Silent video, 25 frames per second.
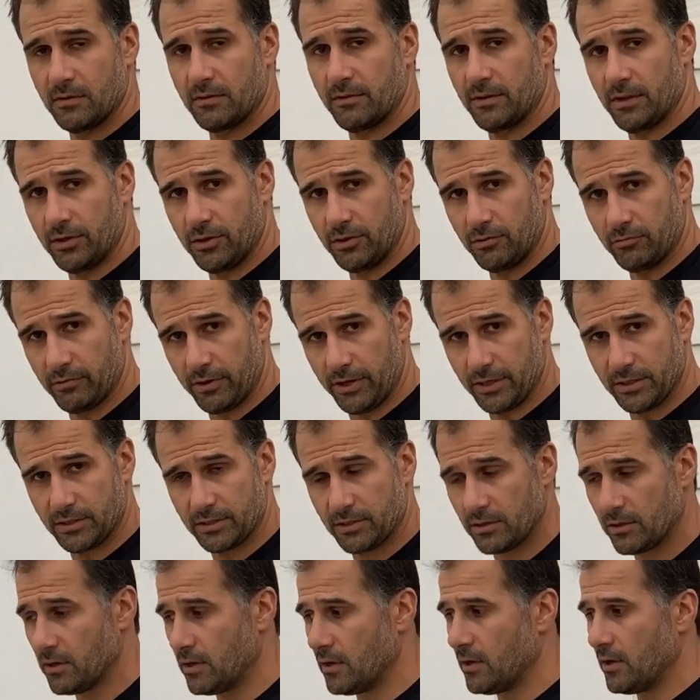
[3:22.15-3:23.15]
Then you rest.
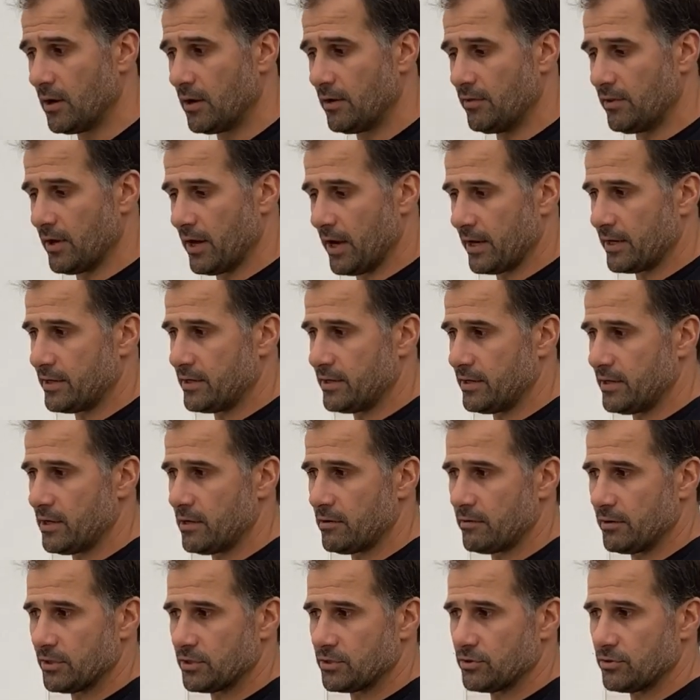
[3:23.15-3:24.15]
The
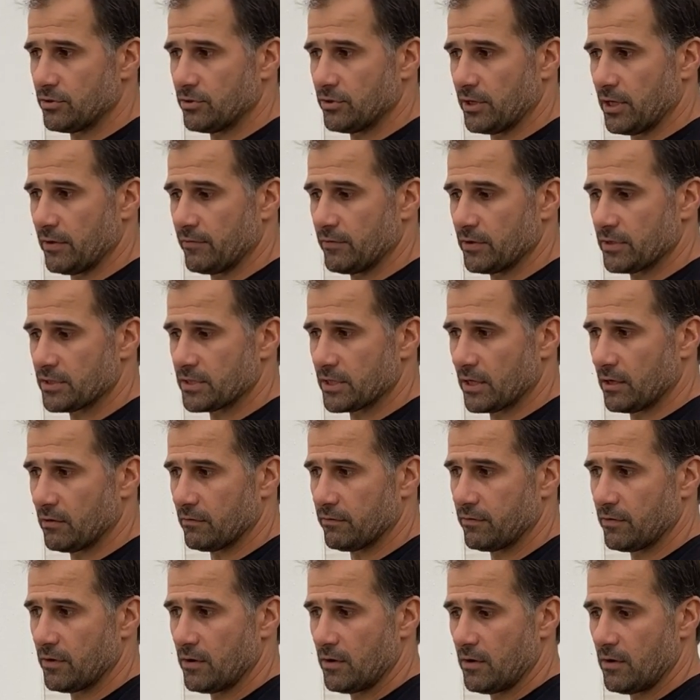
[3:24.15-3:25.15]
idea is to give
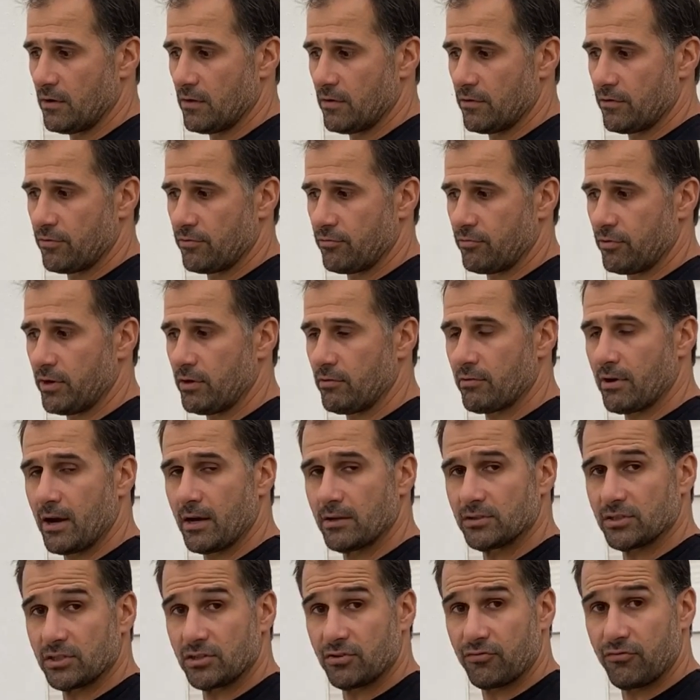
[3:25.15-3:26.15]
yourself 3
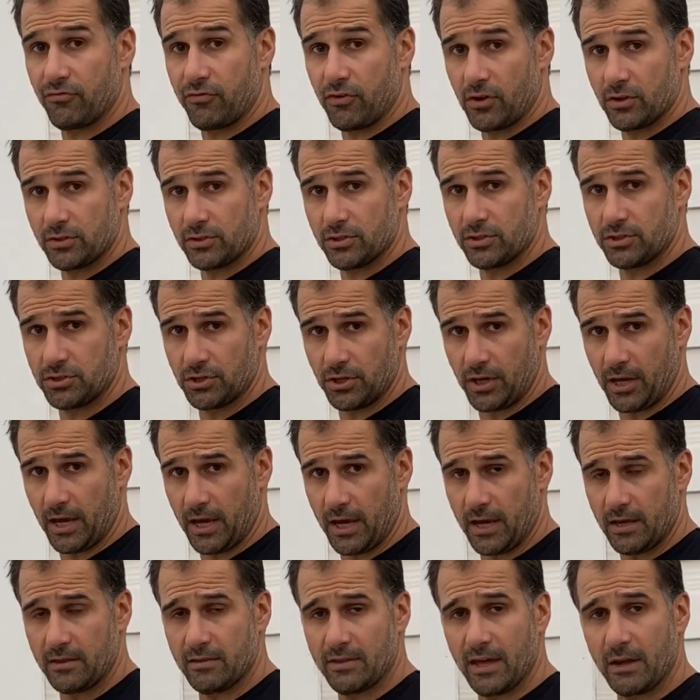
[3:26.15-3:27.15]
rounds as fast as you can.